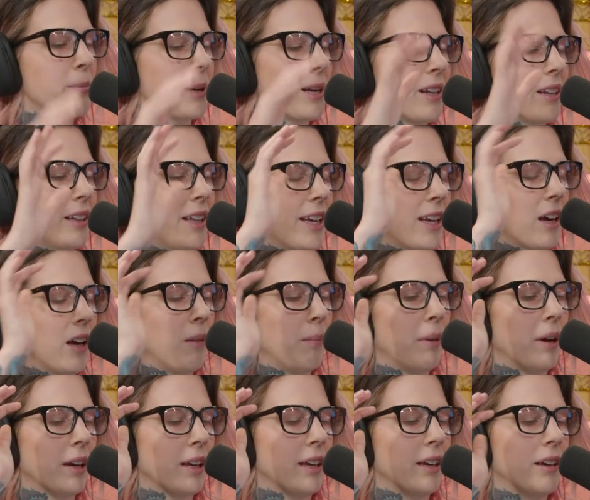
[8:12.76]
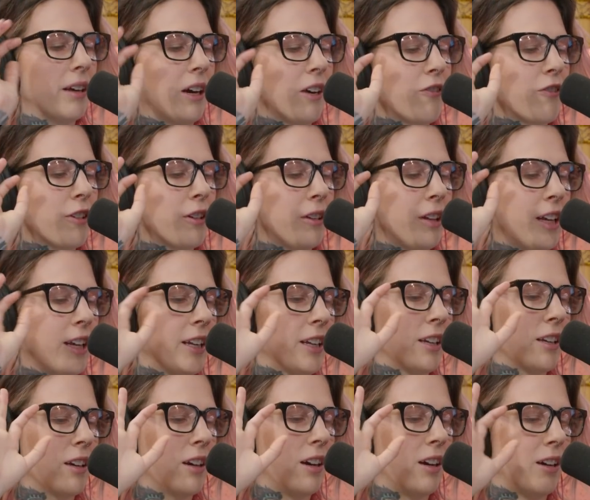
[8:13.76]
about it like a bucket. I feel
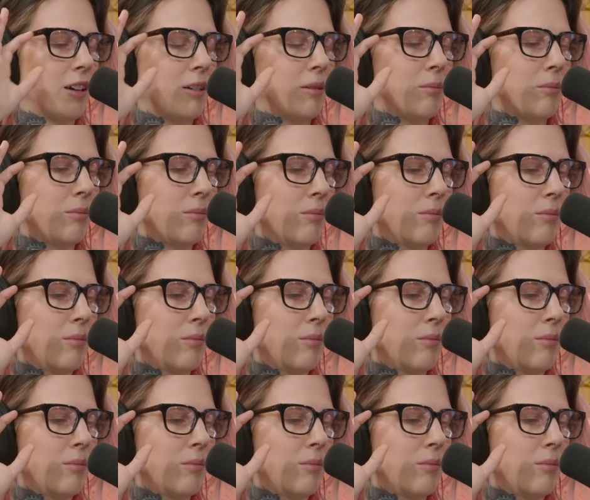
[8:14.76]
like, and